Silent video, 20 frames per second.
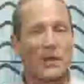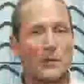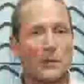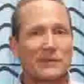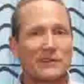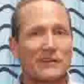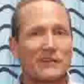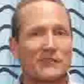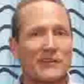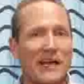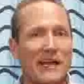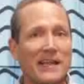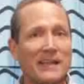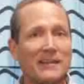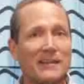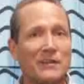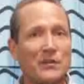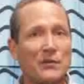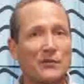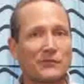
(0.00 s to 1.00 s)
which is setting
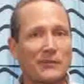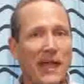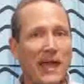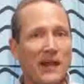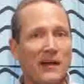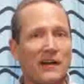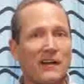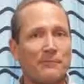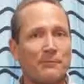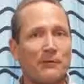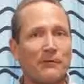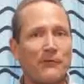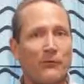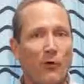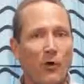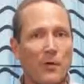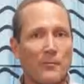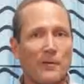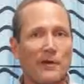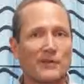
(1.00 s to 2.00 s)
the new standard of
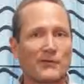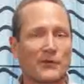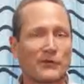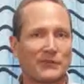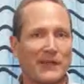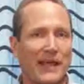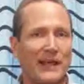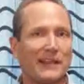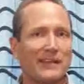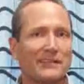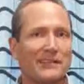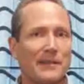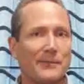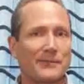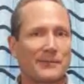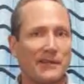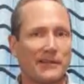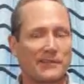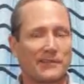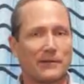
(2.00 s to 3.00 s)
performance for standing seam
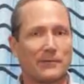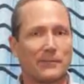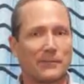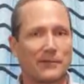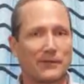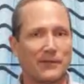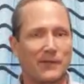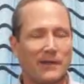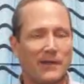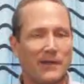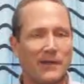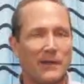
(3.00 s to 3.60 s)
systems.